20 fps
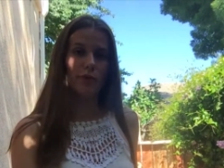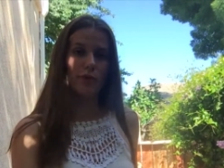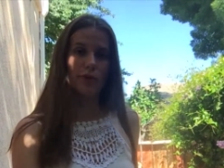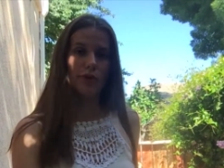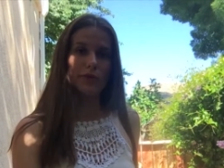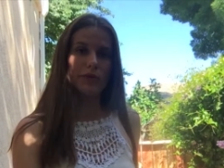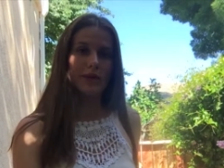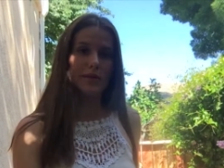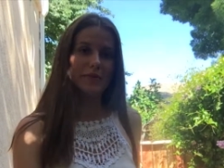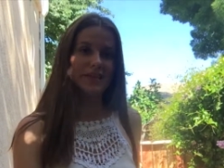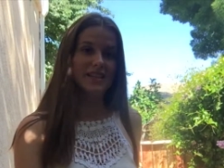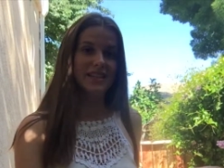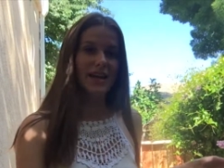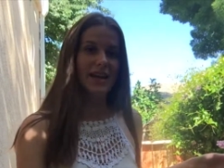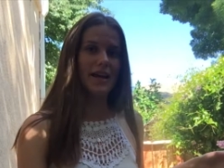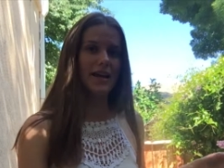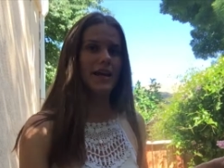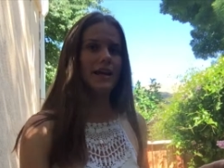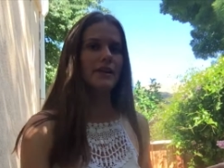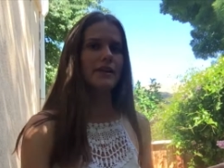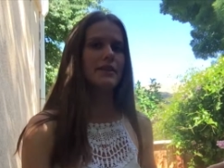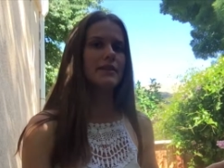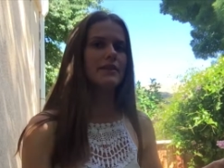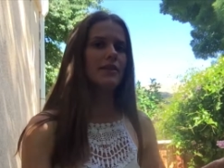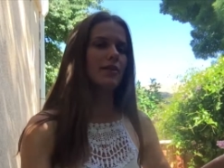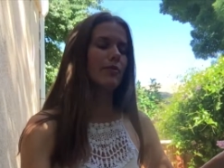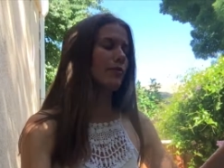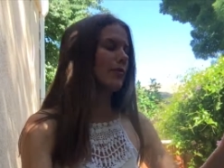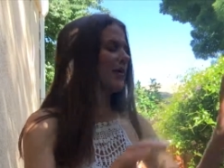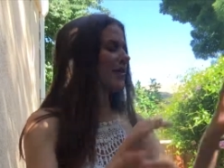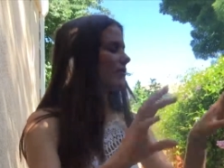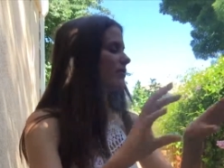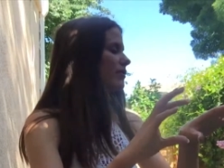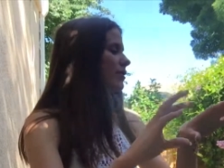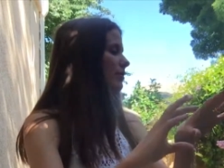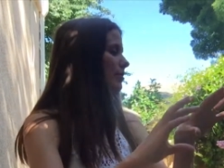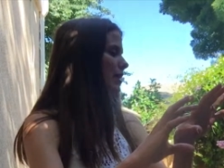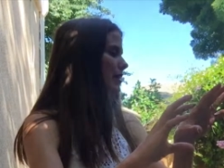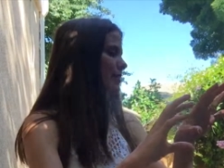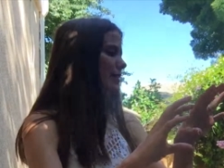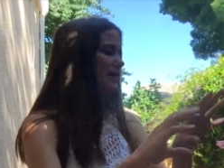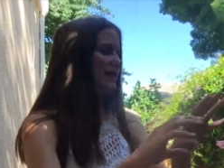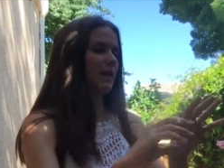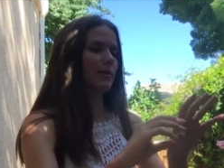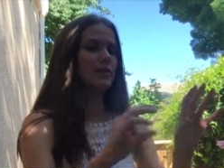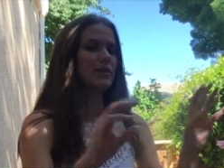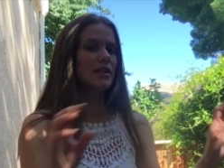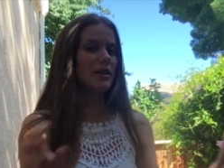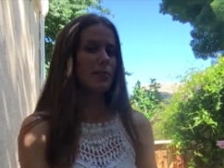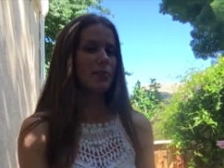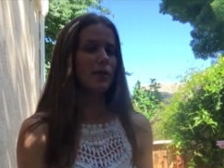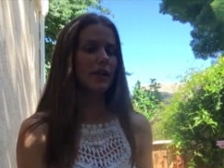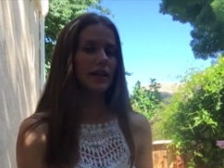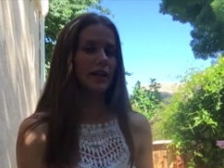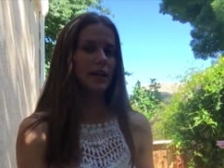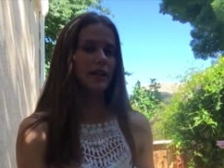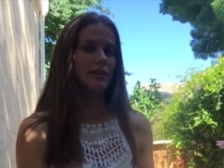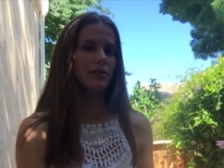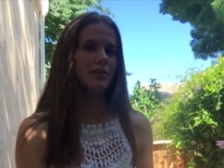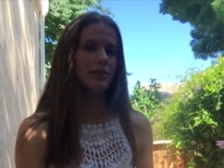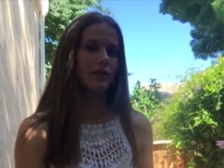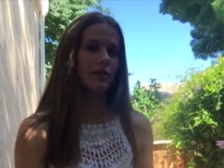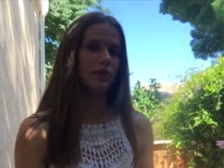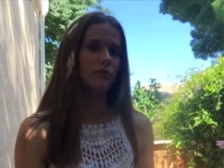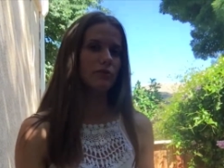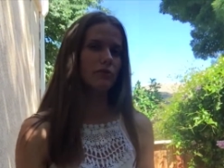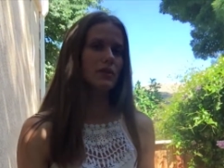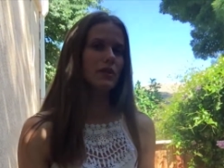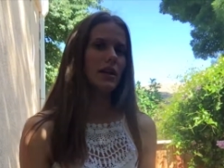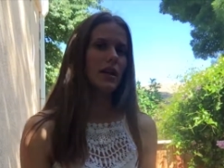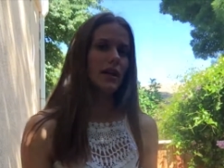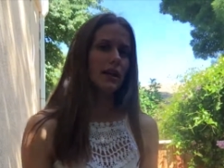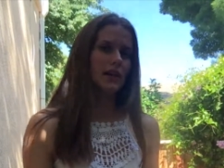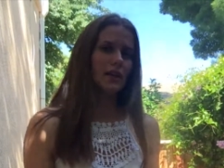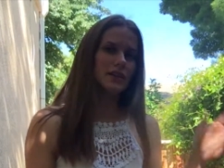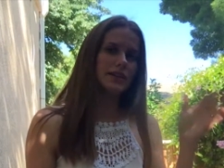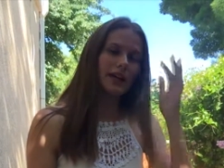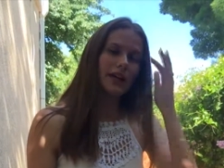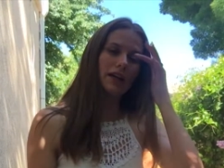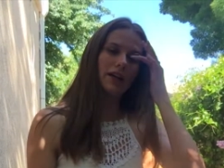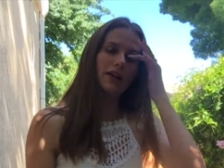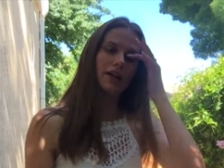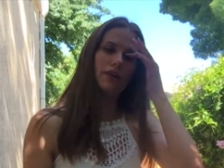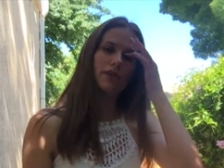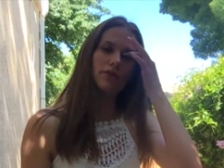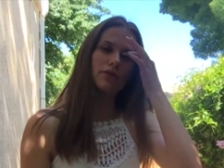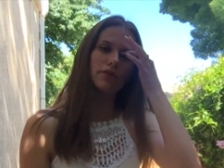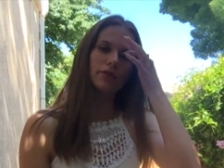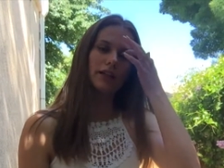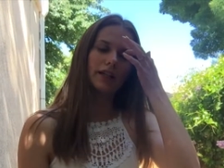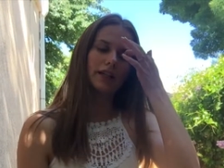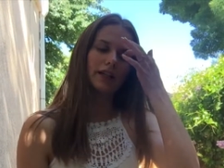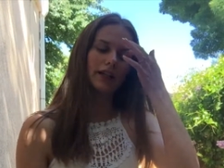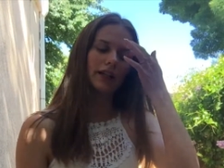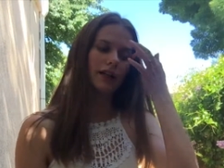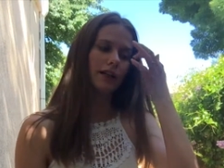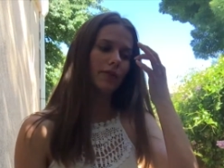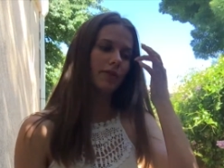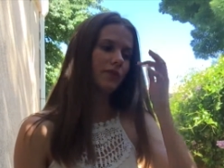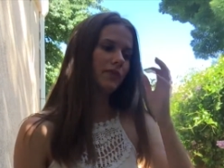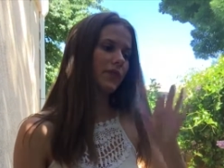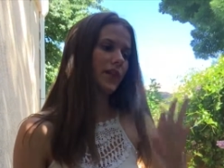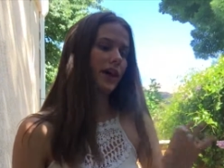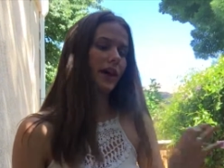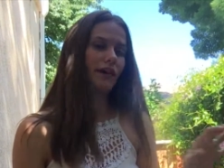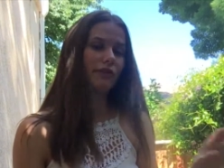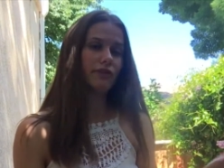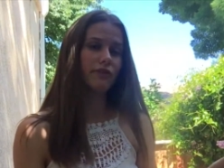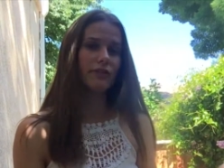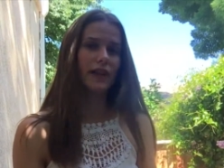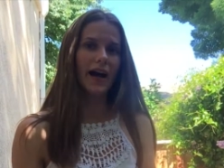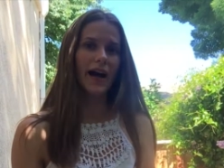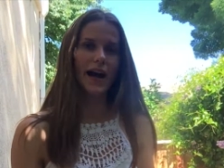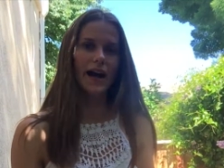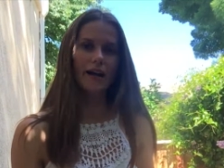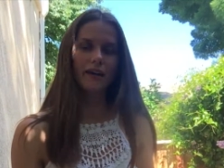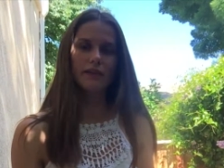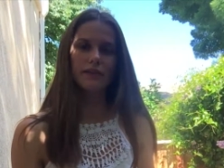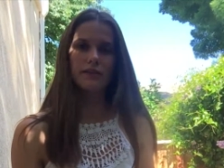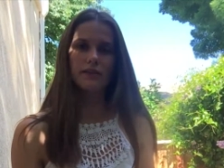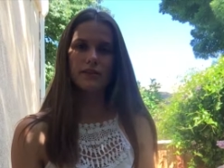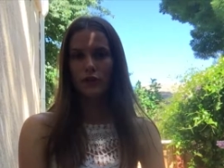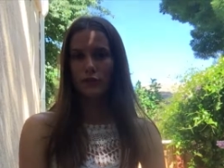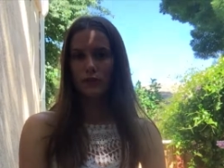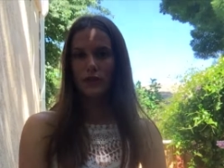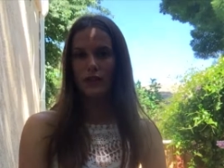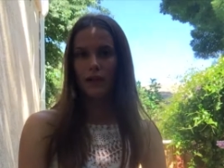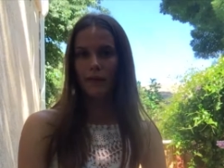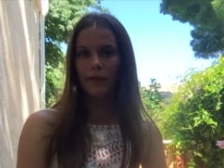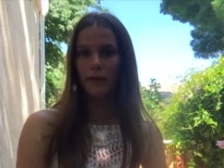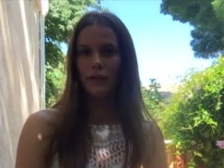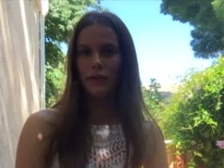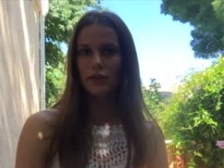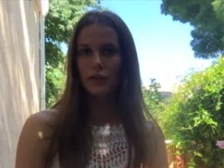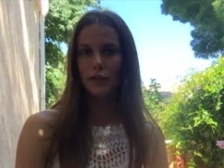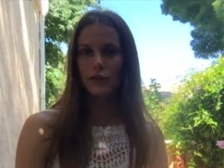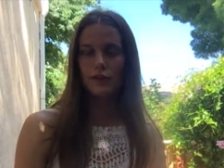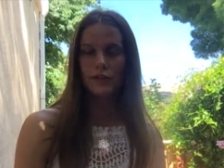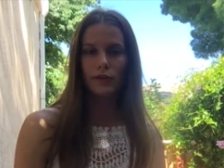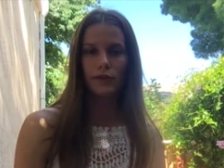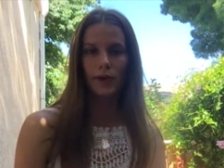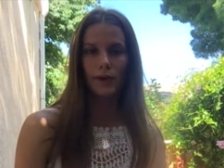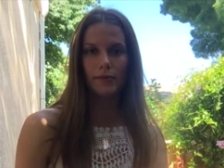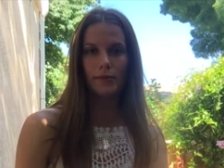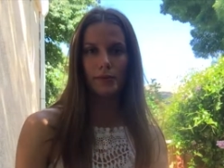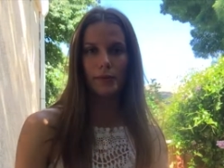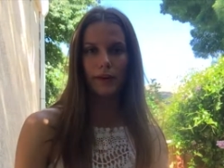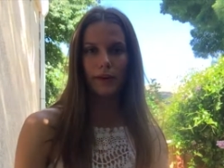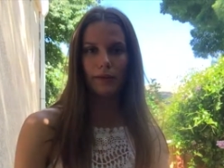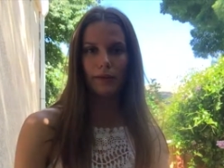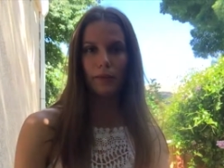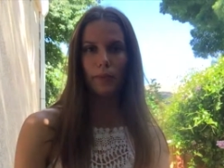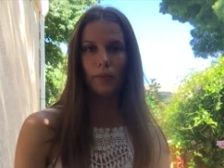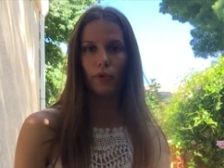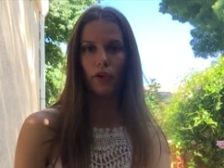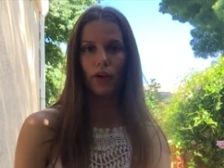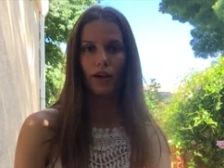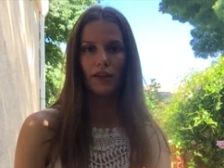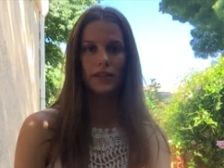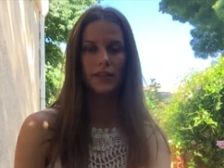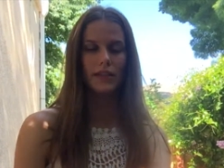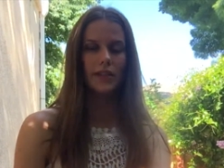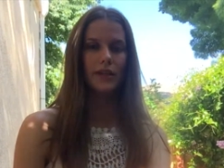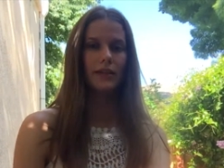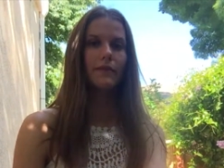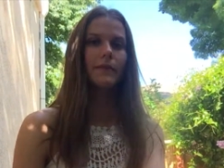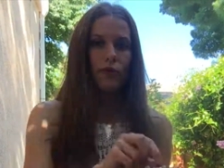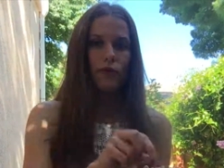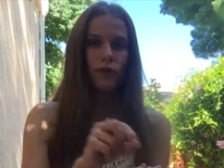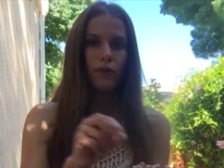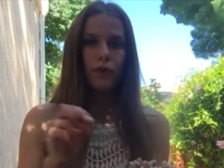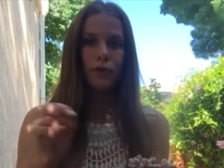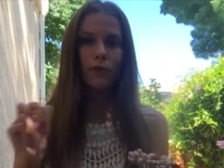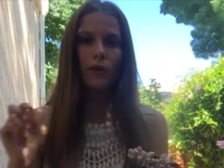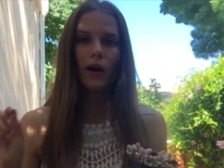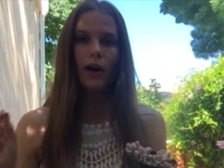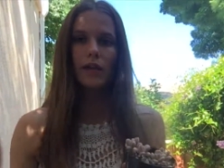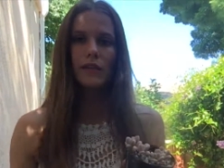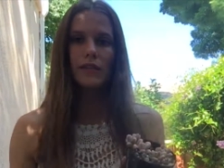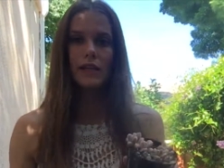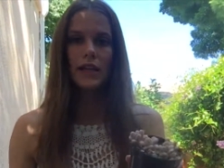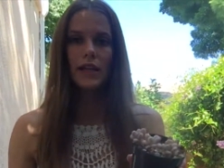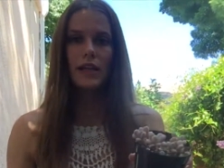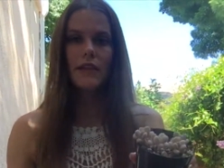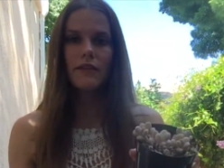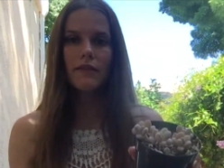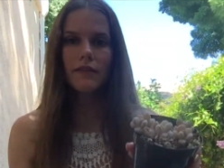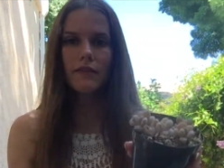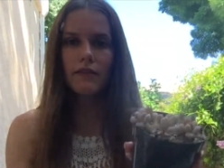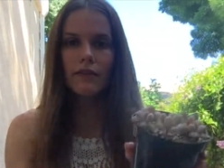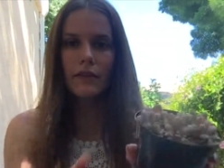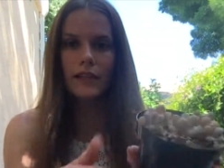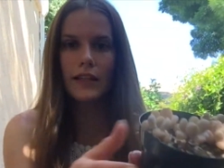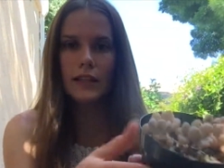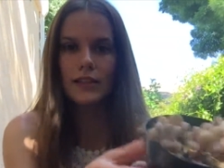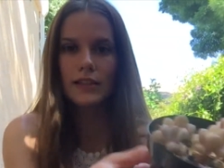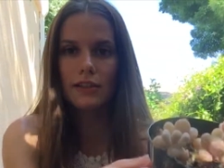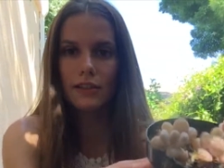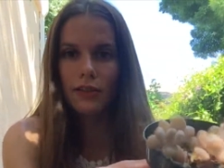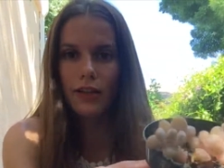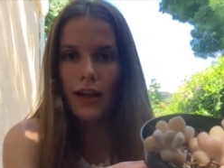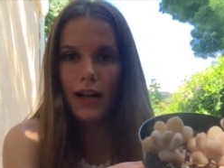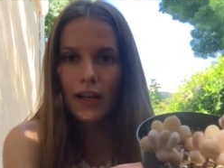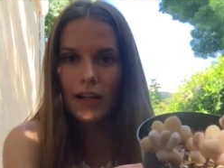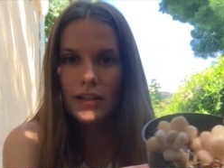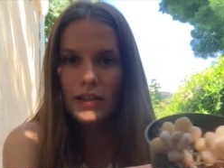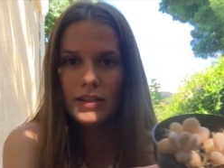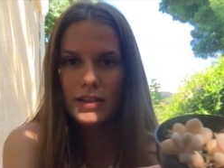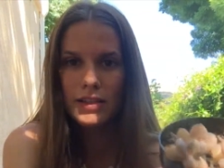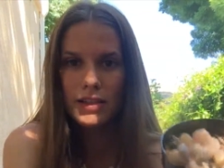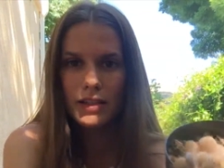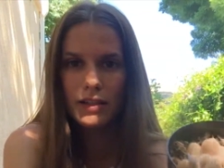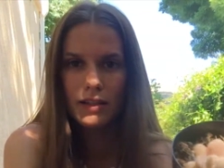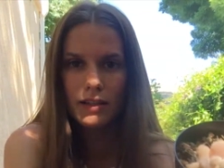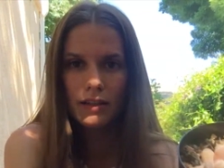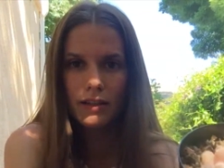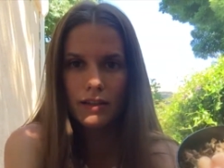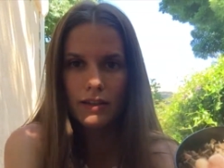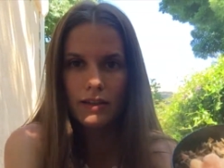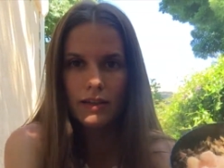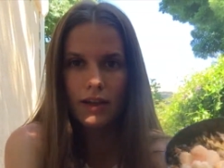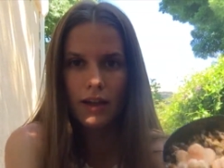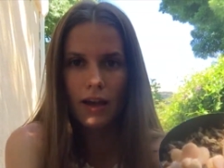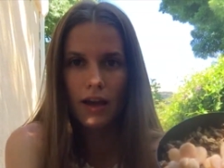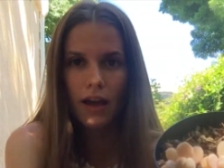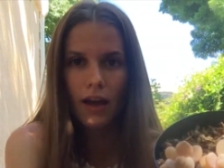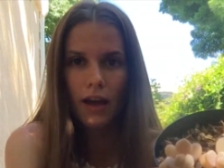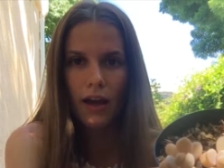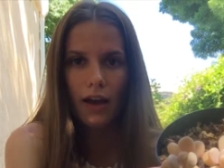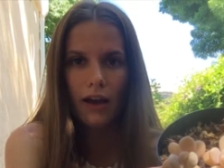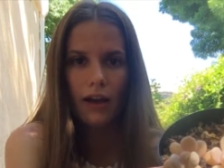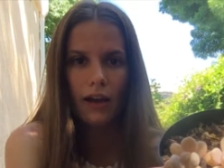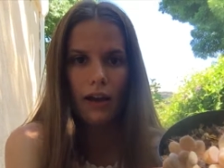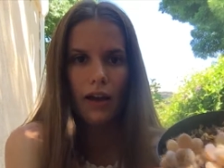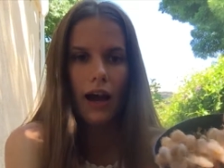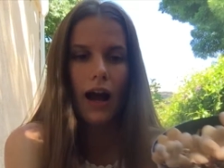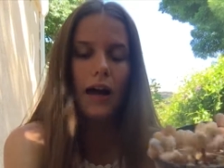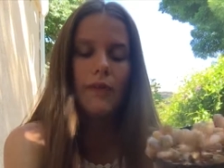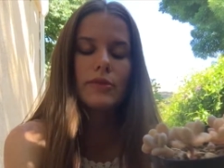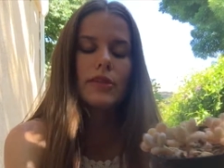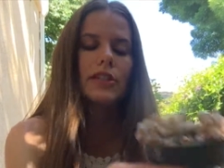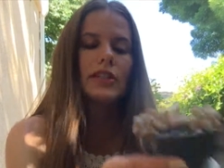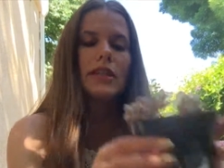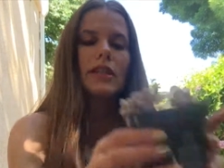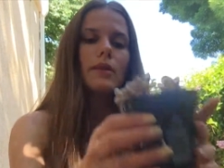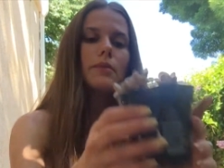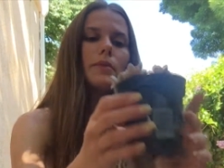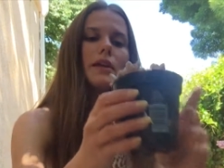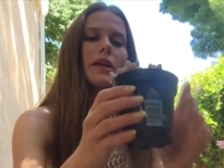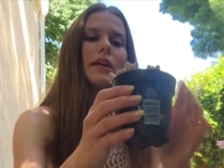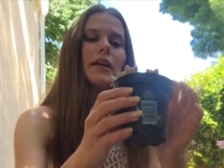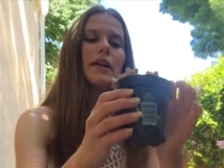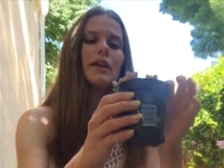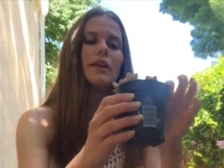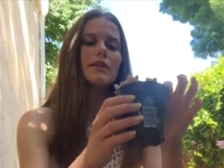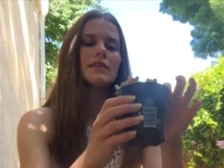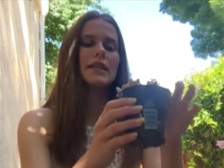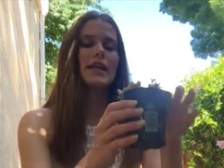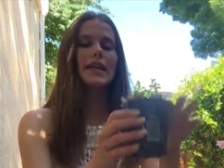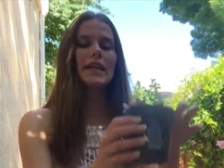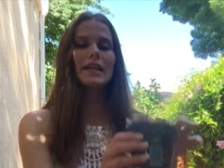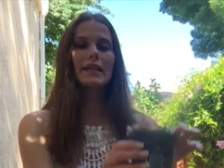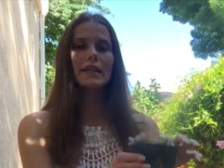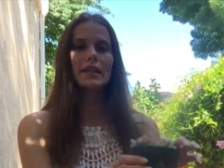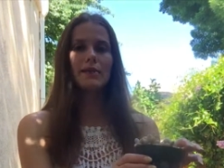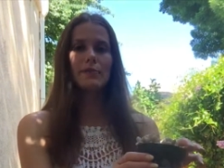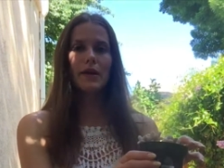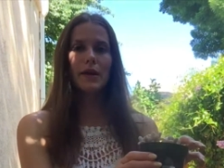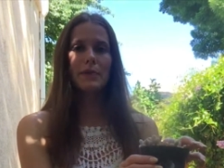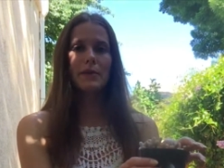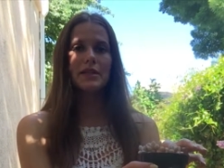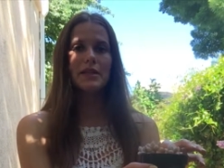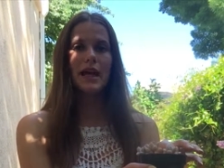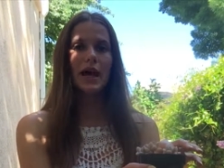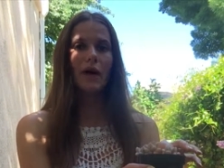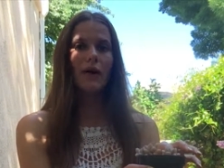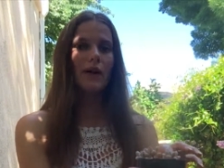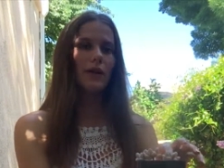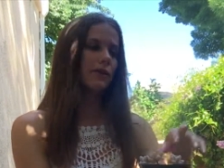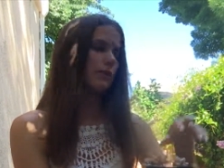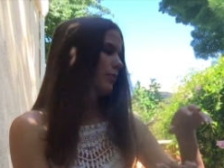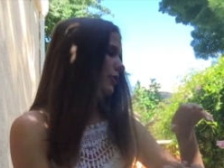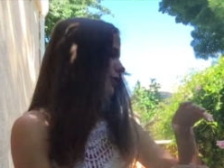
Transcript: more babies in, some of the babies I'm separating into their own containers or like a flat. First one that I'm going to do is the Graptopetalum Morosky. For the Morosky, these little guys, I'm just going to be taking these babies out and